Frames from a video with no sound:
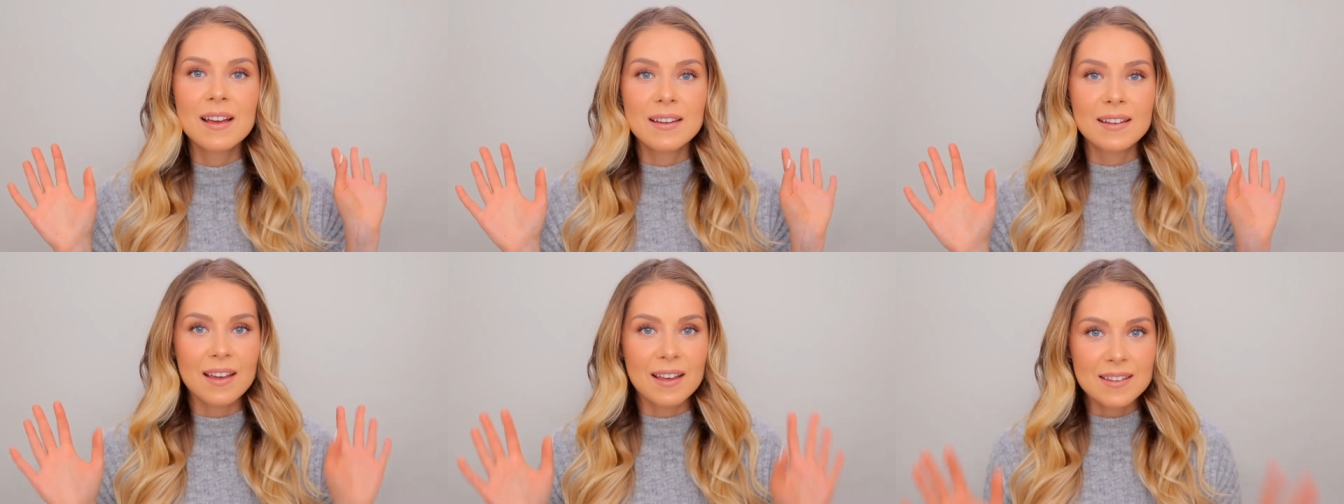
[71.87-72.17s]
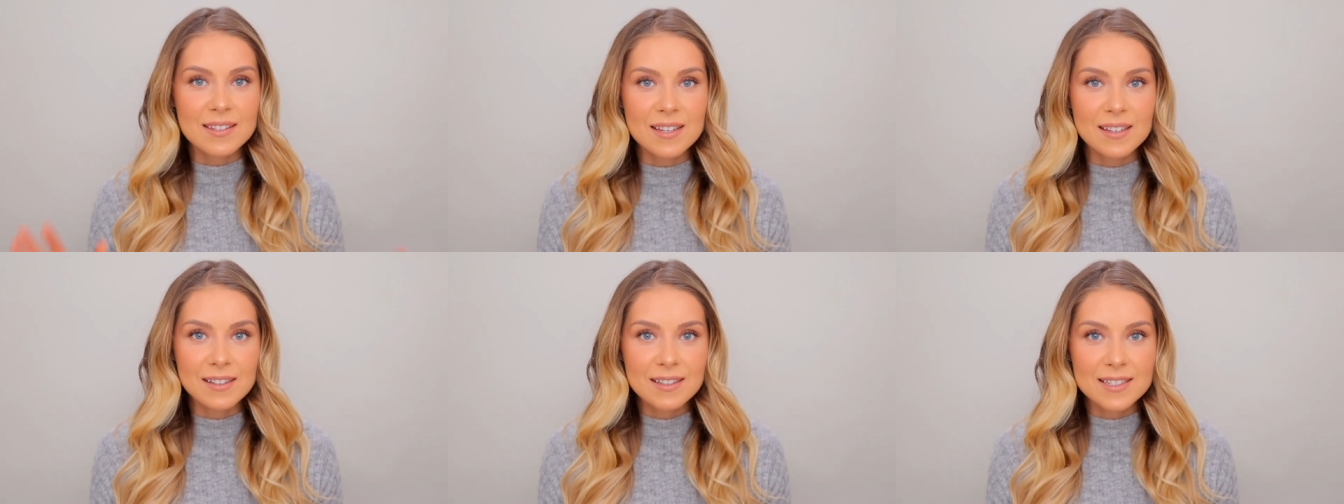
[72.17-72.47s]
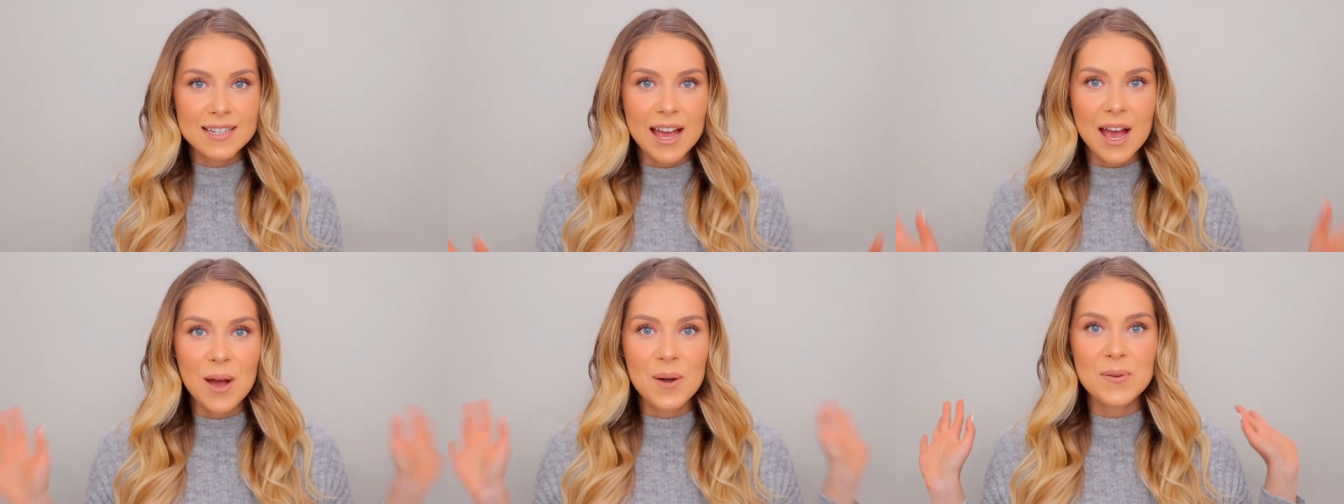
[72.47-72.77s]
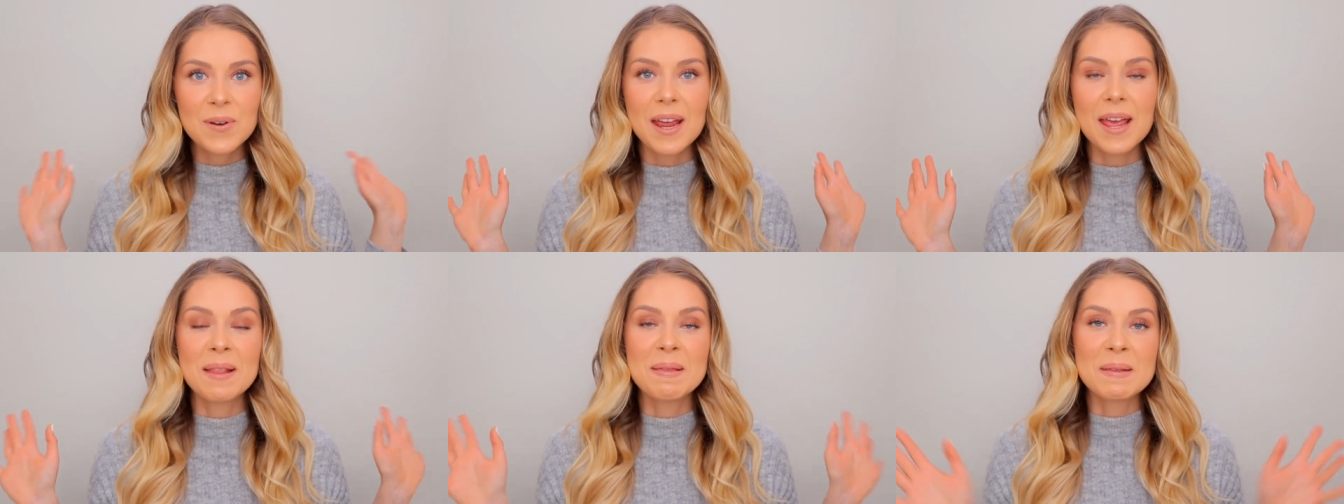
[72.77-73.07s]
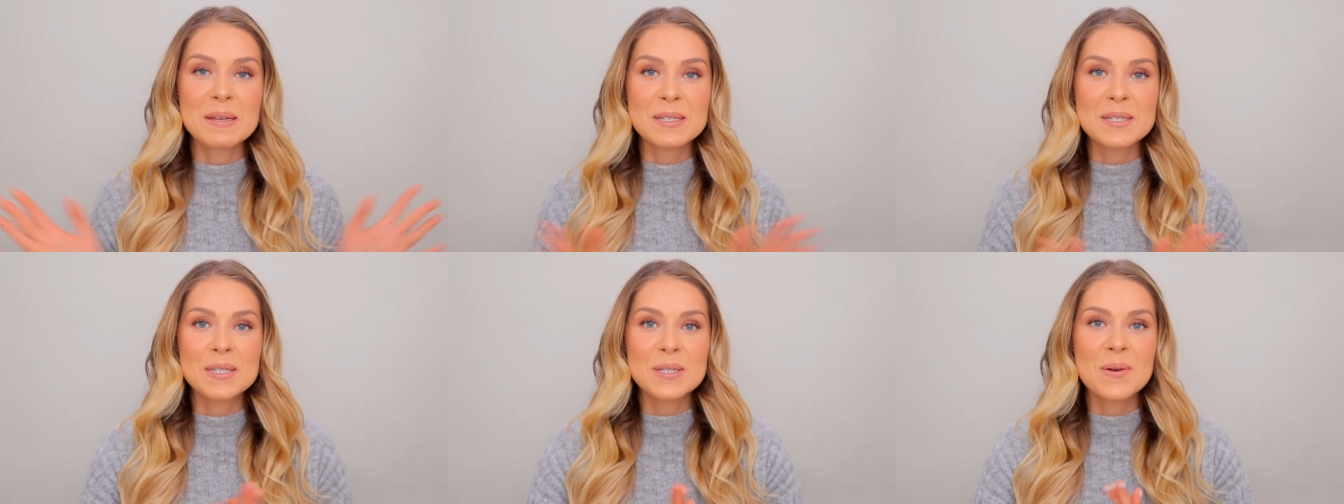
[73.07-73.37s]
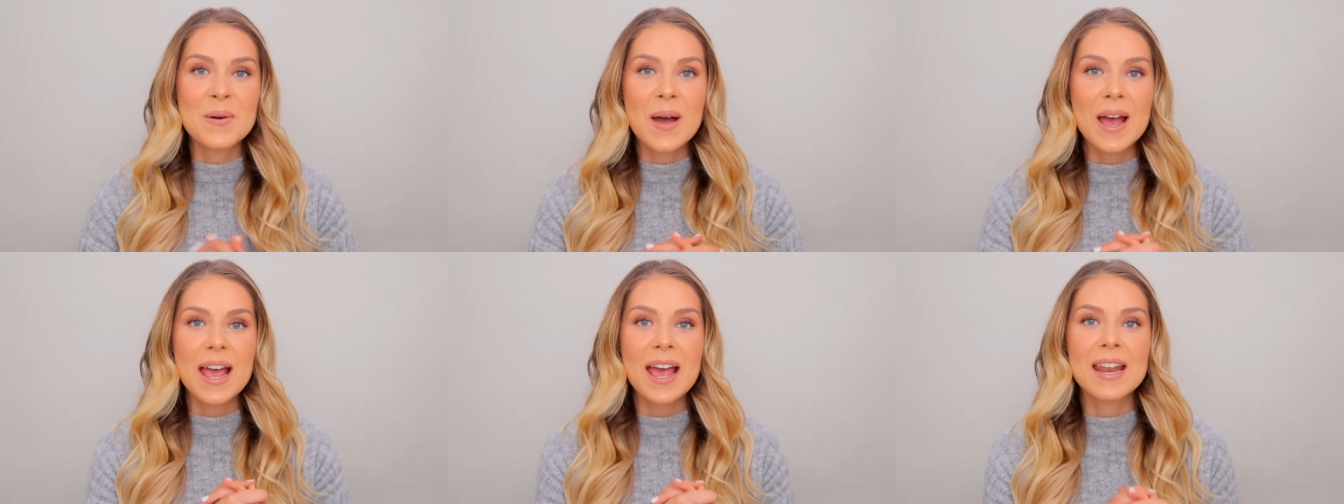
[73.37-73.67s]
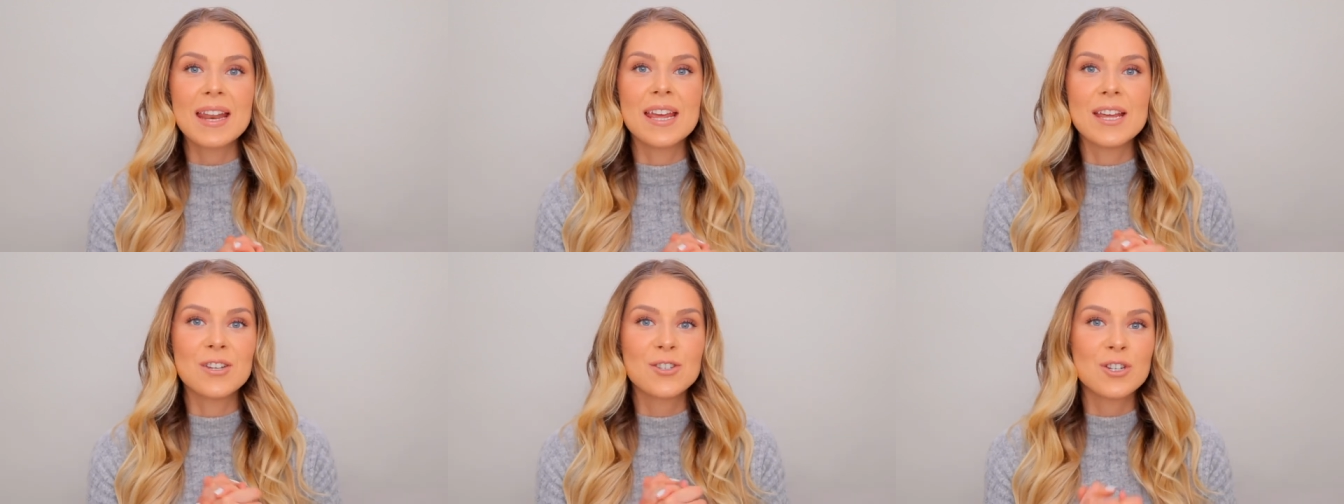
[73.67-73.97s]
get settled down, and let's just go
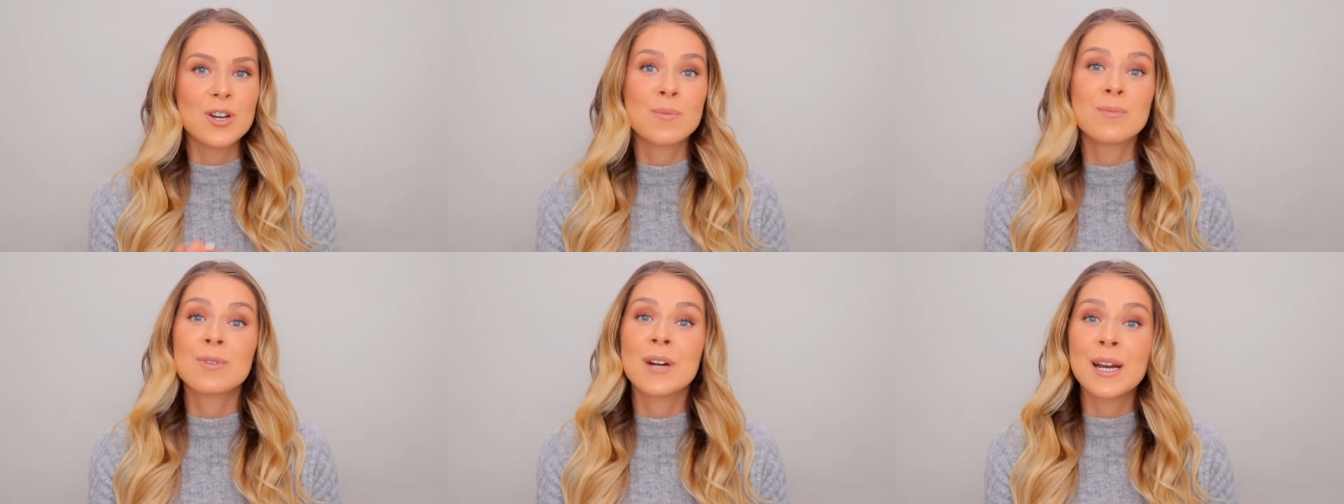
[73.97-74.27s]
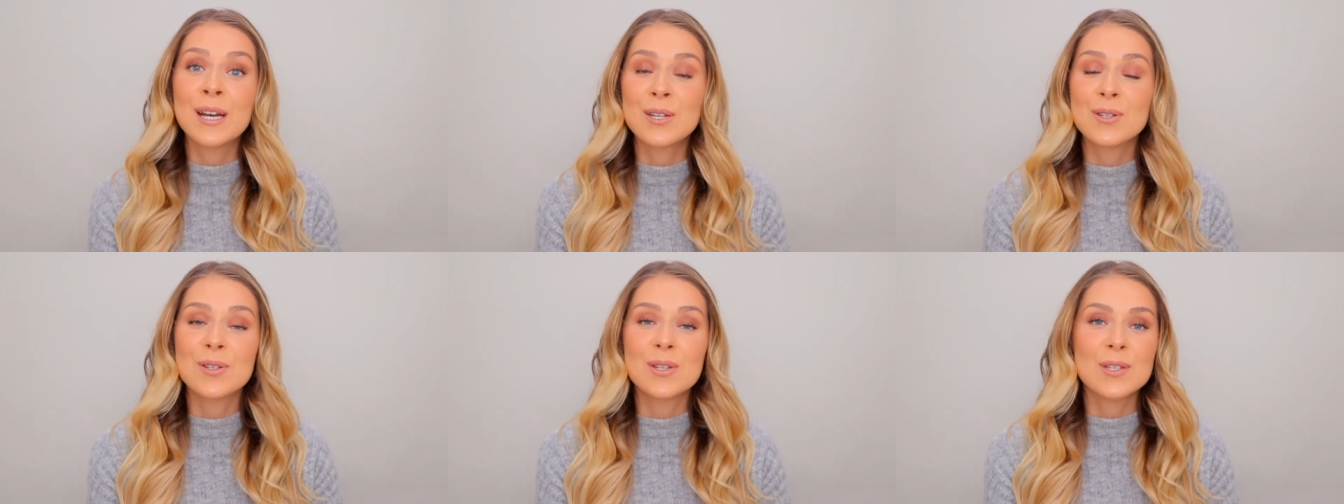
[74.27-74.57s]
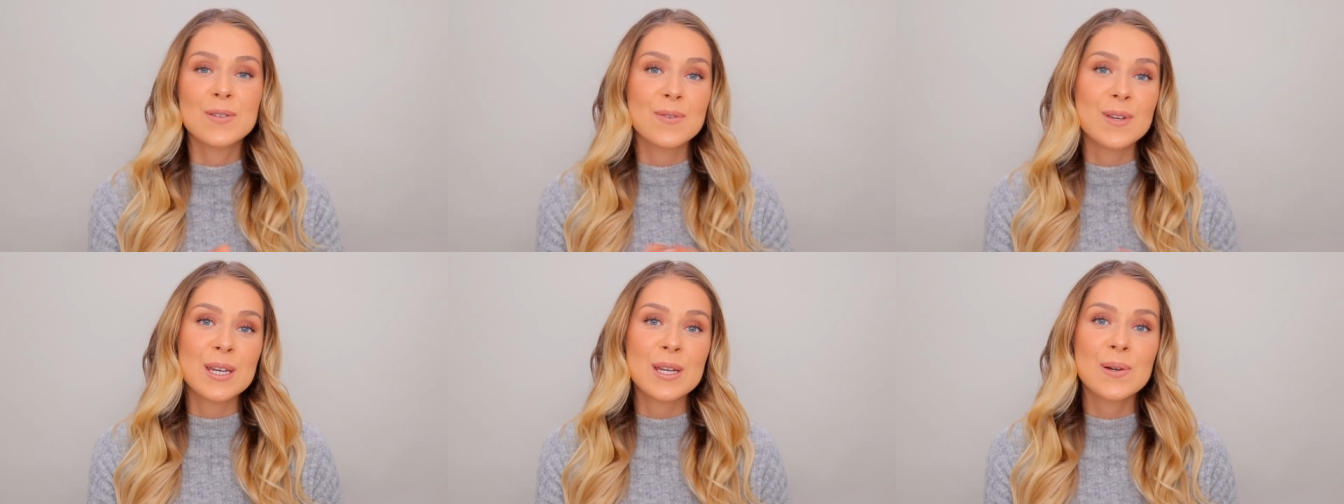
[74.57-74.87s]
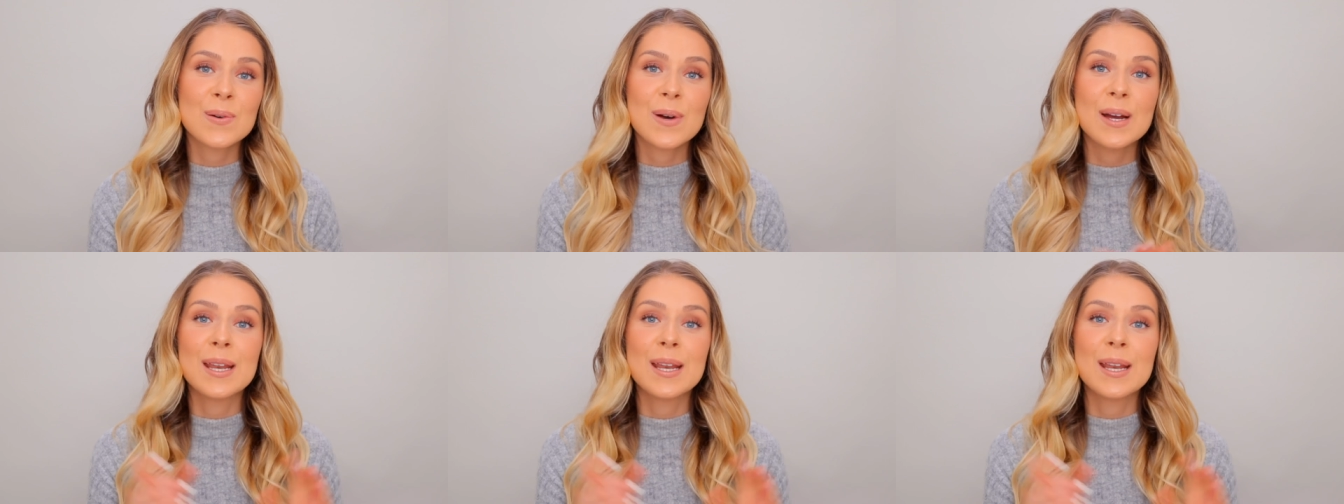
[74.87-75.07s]
ahead and jump right into this video,